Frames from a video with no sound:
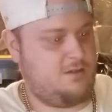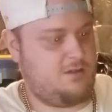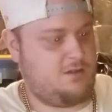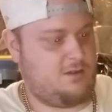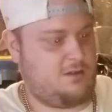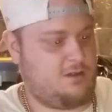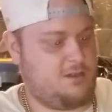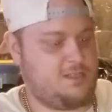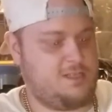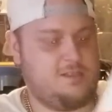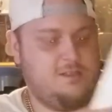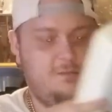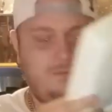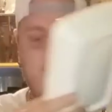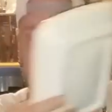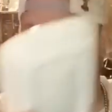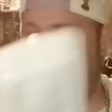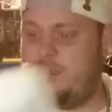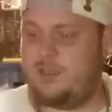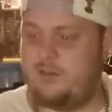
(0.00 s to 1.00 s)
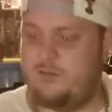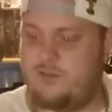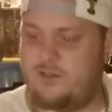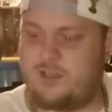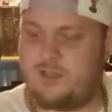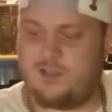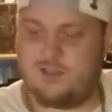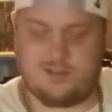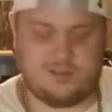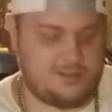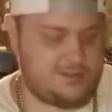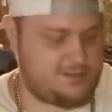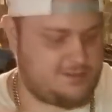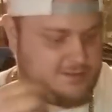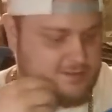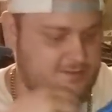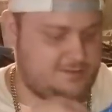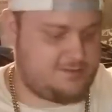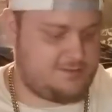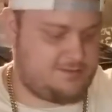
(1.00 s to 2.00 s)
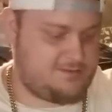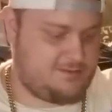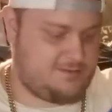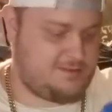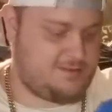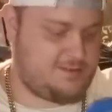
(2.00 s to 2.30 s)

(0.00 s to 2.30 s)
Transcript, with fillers: a dollar. Awesome eating utensils.